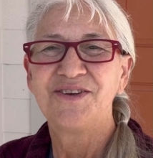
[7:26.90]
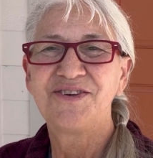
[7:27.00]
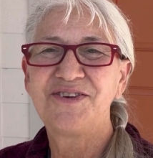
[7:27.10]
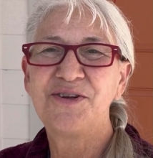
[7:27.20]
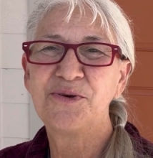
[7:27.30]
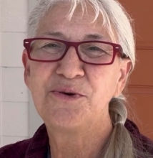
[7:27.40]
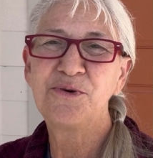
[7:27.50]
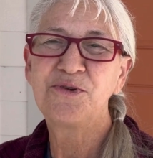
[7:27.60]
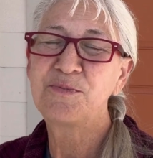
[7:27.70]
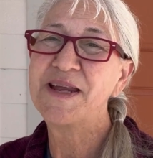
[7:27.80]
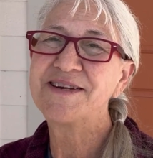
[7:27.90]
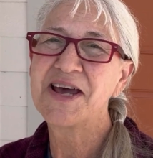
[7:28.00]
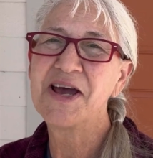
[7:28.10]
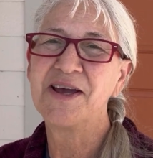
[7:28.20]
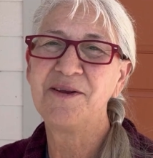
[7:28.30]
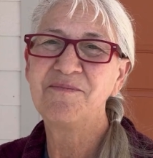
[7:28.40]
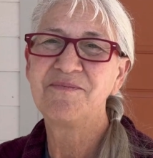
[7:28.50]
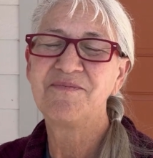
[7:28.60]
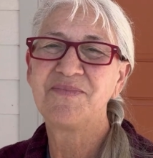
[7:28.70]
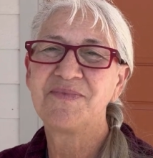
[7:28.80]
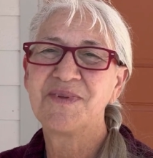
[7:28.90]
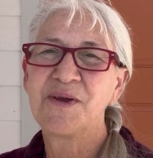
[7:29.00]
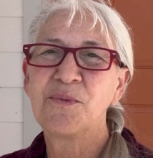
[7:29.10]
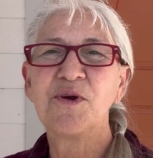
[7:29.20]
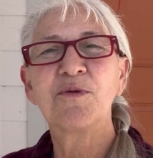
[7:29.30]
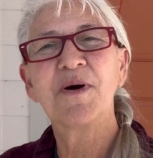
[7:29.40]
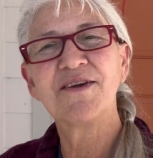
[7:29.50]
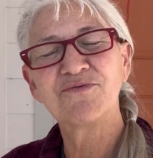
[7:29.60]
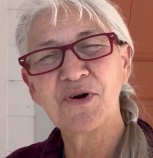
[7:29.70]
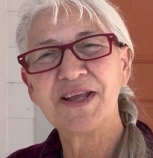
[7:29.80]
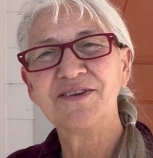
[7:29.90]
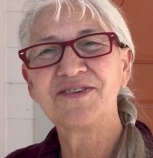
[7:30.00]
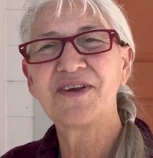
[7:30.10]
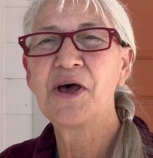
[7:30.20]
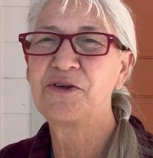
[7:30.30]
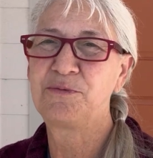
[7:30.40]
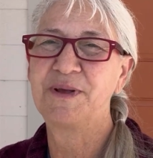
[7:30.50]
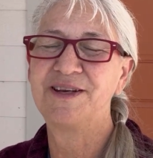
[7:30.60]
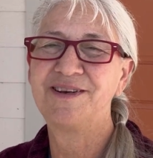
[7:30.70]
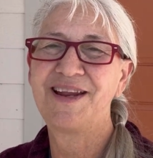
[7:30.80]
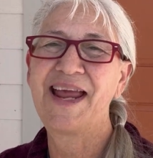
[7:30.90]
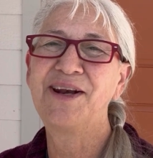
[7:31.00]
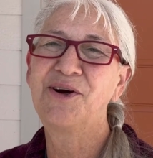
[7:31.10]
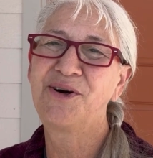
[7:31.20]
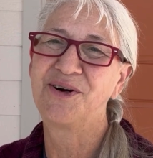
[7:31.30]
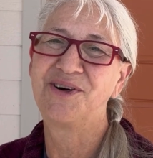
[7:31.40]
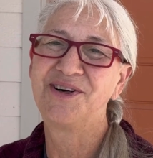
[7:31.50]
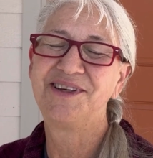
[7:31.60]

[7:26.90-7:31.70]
to spend time with my friend's husband and her.